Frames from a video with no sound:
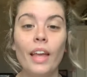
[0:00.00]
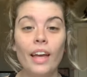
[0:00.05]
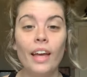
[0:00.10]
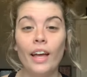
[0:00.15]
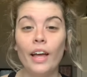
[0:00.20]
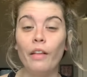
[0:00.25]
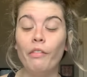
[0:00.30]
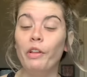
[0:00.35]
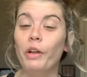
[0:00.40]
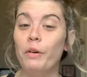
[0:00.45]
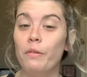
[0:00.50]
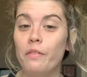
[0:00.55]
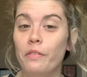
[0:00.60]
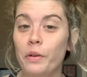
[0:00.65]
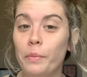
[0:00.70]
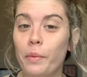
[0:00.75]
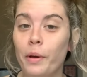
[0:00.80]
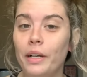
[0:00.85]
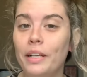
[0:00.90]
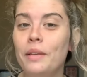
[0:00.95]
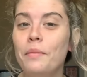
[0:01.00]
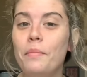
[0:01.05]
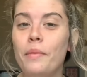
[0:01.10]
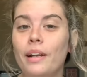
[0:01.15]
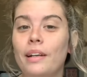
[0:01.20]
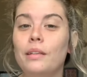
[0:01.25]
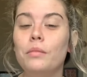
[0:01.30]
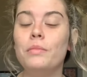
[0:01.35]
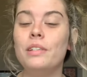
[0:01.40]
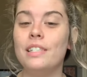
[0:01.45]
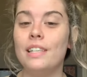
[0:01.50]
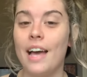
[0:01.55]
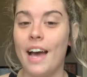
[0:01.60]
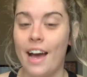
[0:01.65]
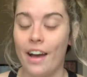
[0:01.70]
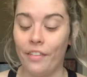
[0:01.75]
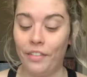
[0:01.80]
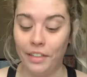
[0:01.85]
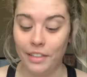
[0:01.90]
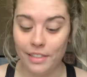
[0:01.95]
Hello everybody, my name is
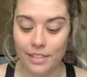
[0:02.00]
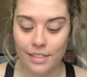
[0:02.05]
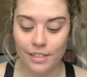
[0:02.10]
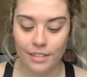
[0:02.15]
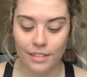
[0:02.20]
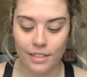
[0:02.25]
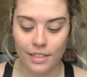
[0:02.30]
Alex and